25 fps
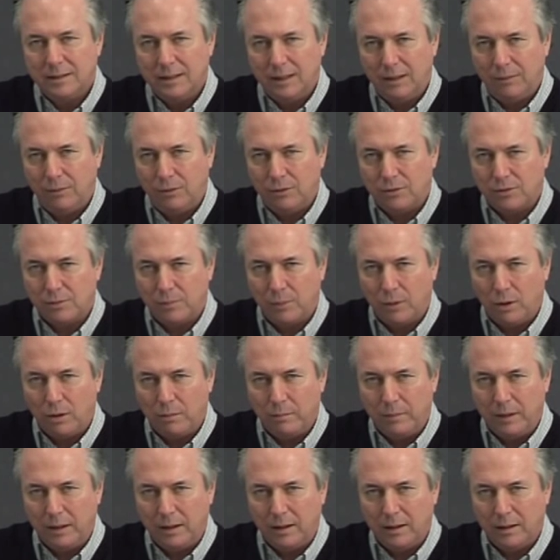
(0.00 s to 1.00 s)
if you support
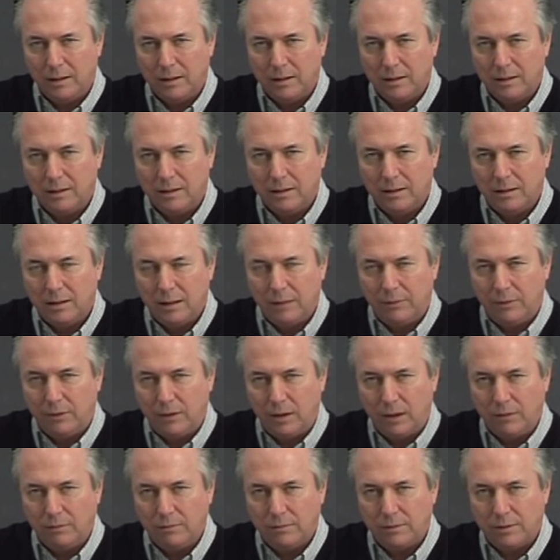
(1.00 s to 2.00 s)
me. If you
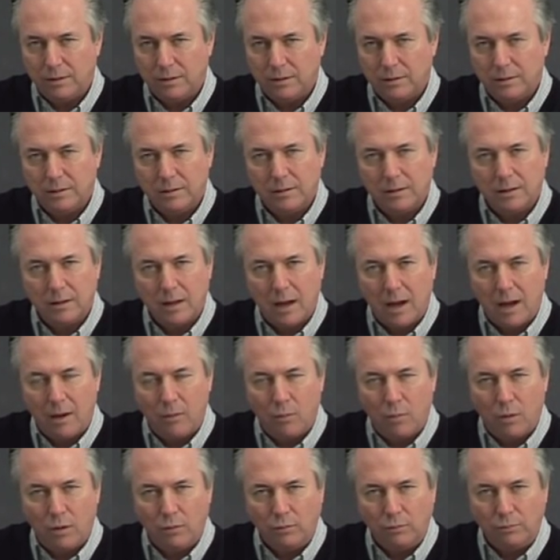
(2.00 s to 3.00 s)
don't, I
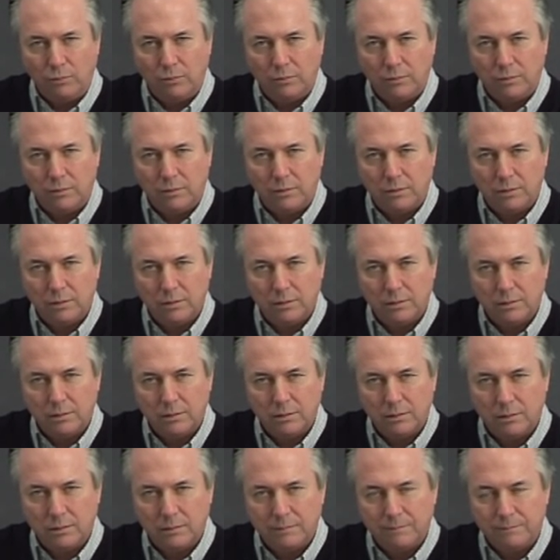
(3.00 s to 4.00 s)
won't.
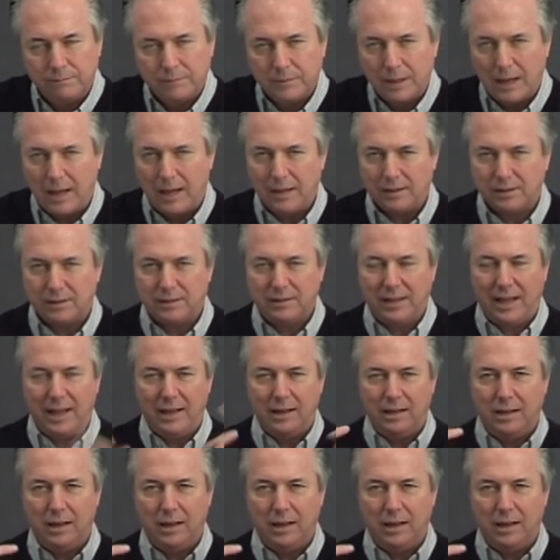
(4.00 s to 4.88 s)
I'll stand